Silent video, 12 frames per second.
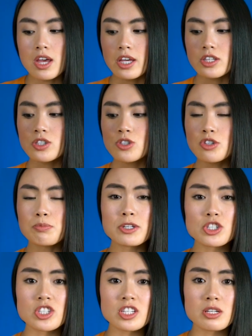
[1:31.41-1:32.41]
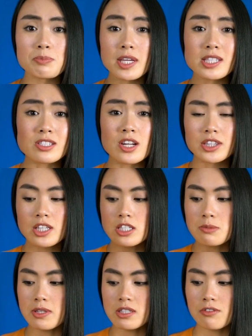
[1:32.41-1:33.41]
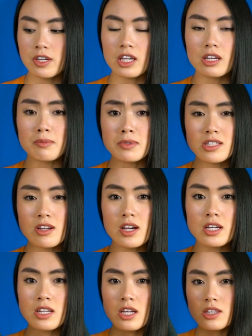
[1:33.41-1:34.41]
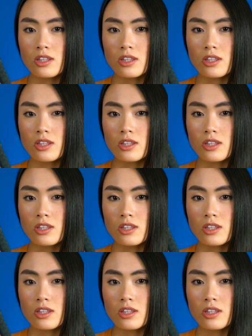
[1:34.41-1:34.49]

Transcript: It's super cheap, it's not that expensive on Amazon.